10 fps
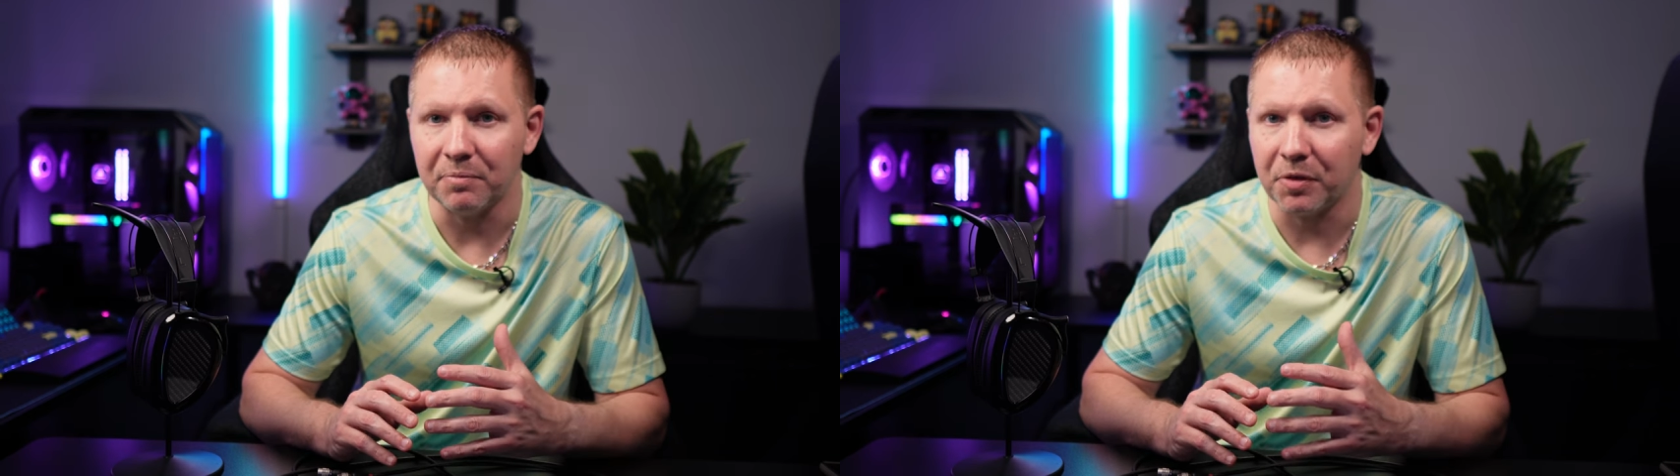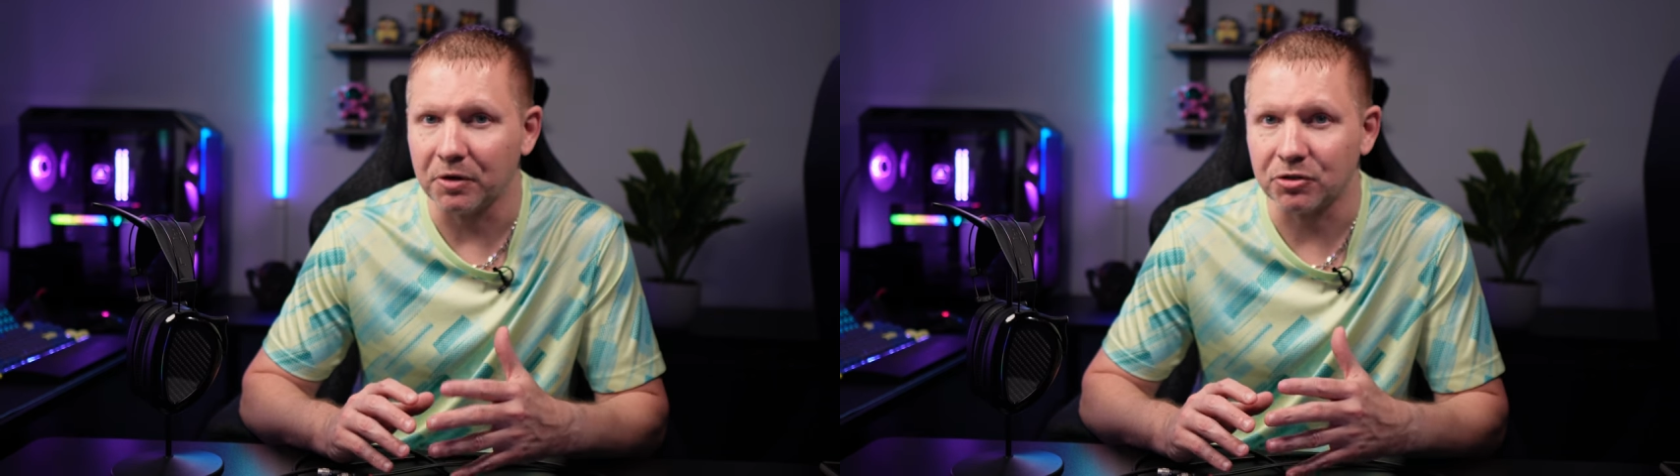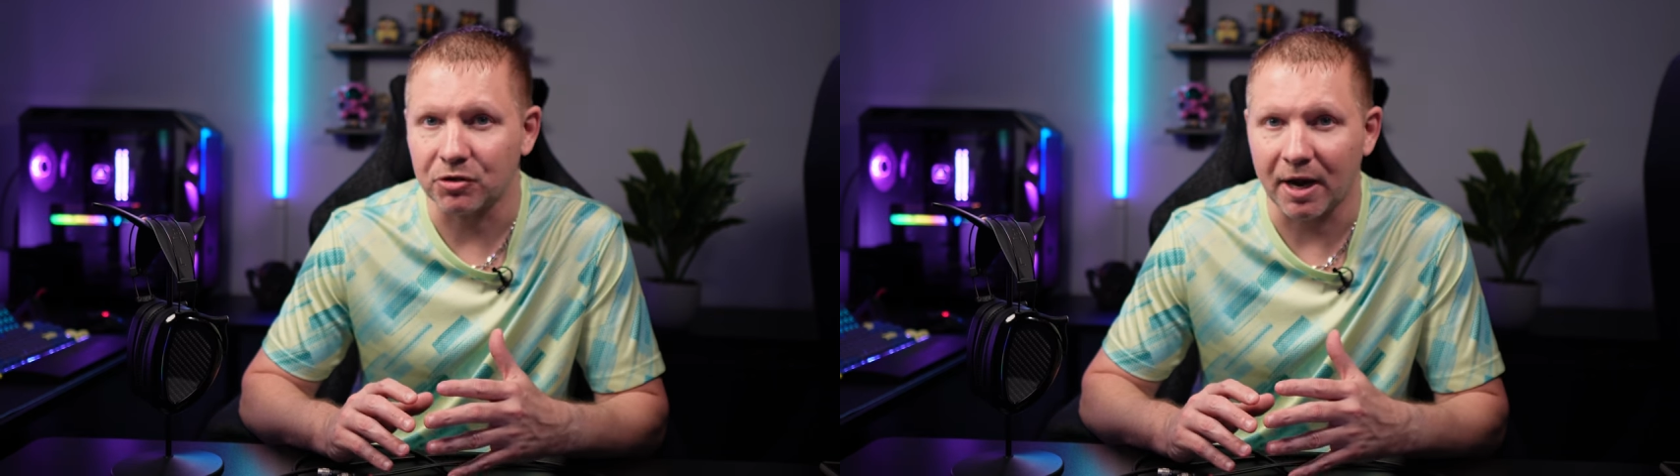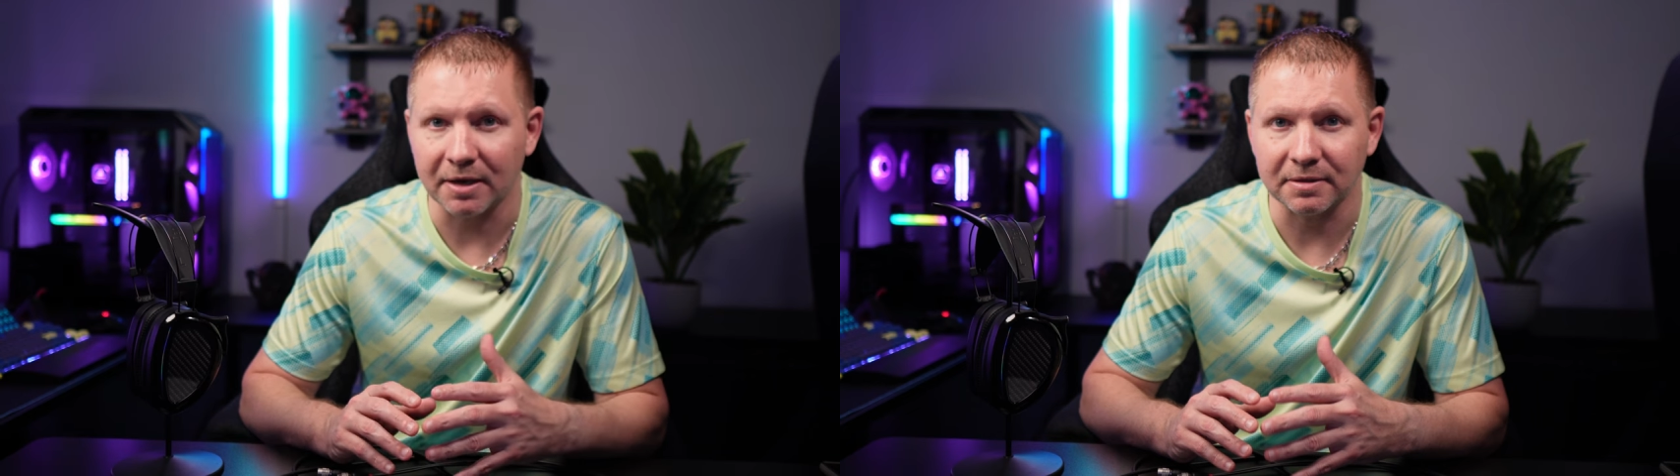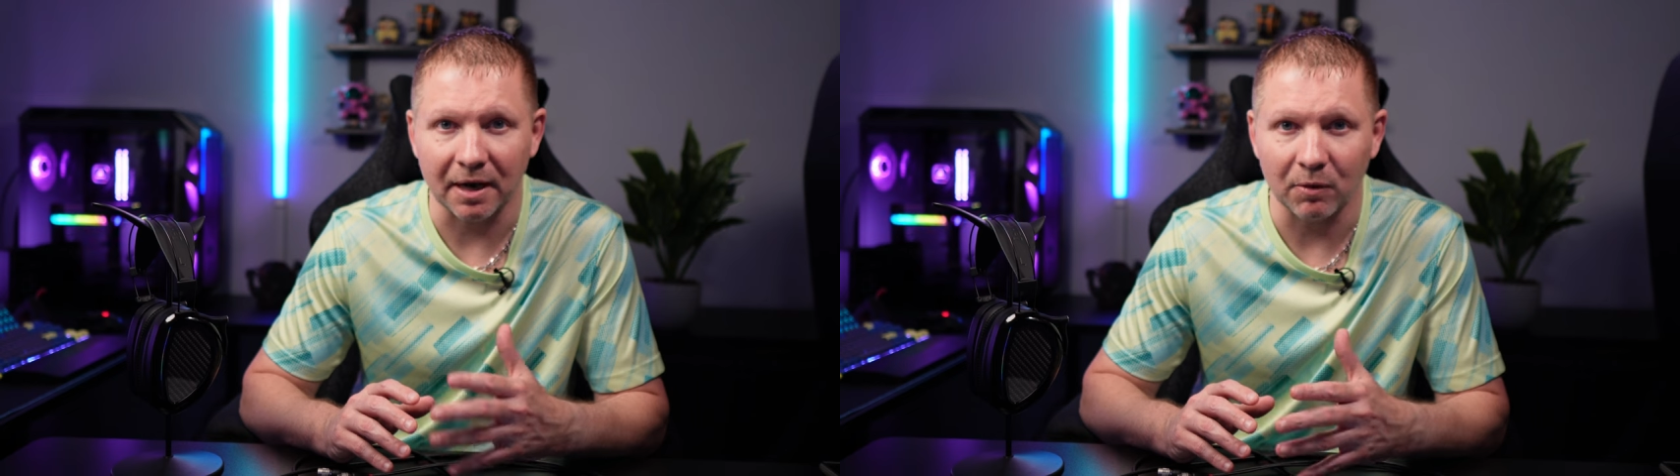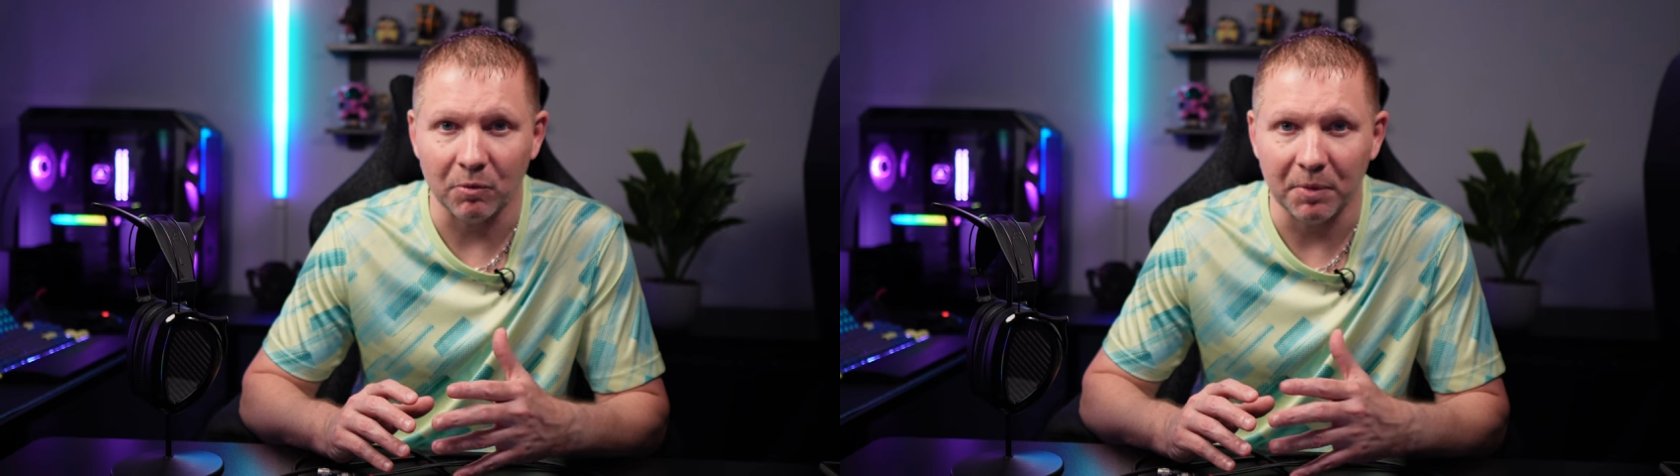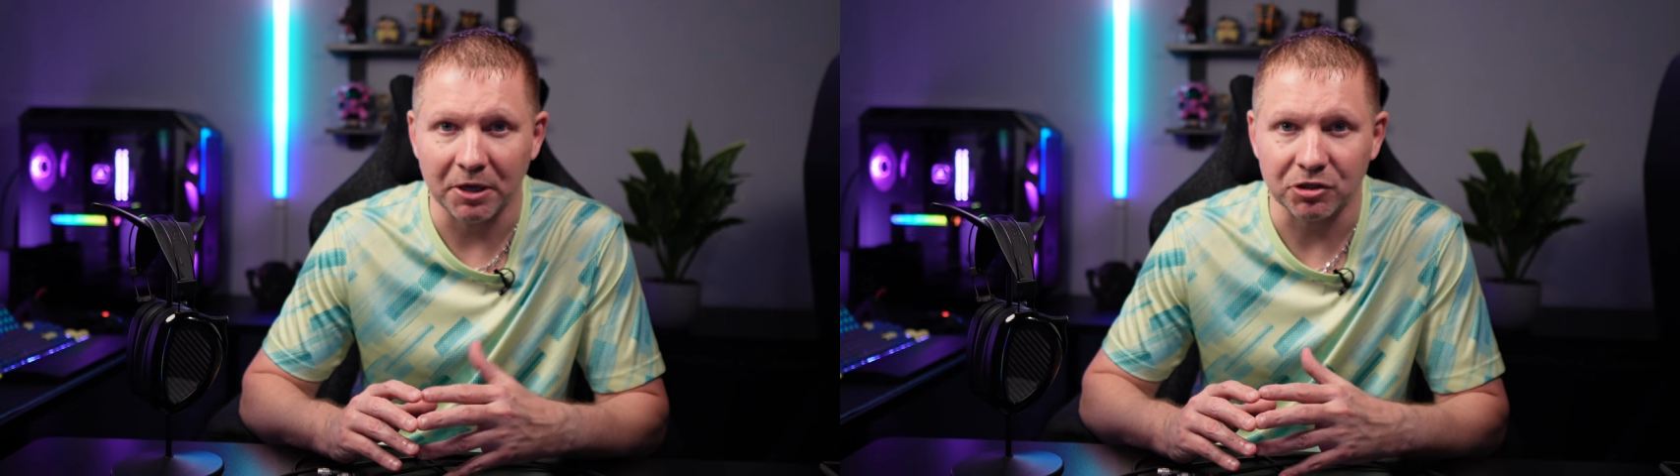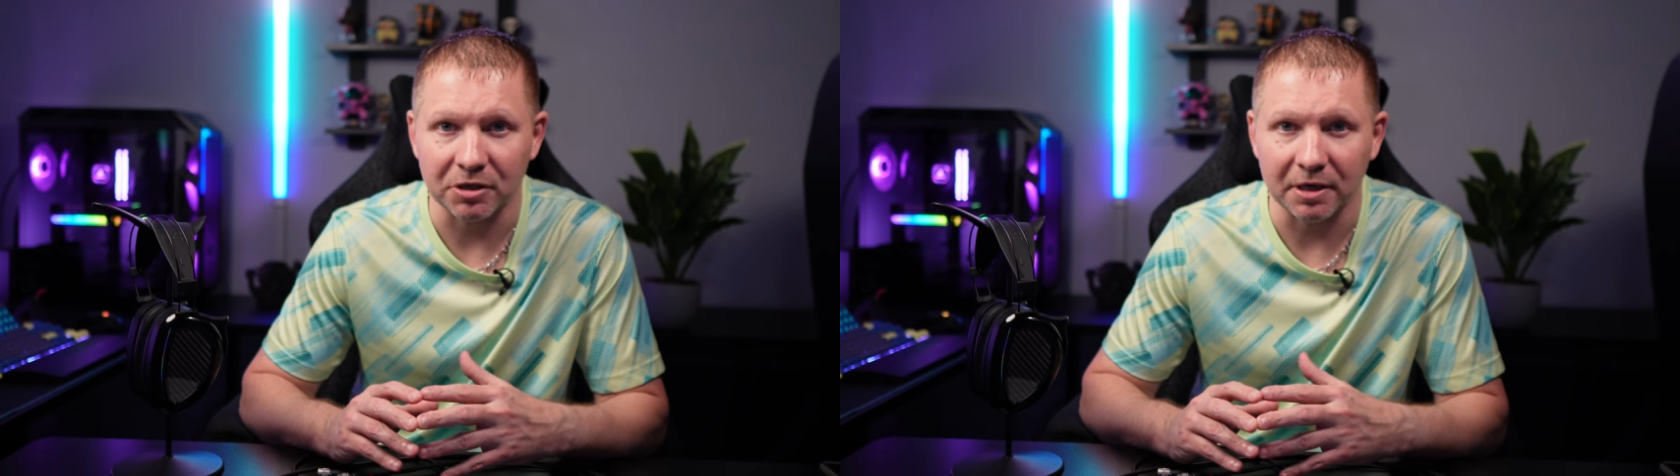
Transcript: There's tracks that I will mention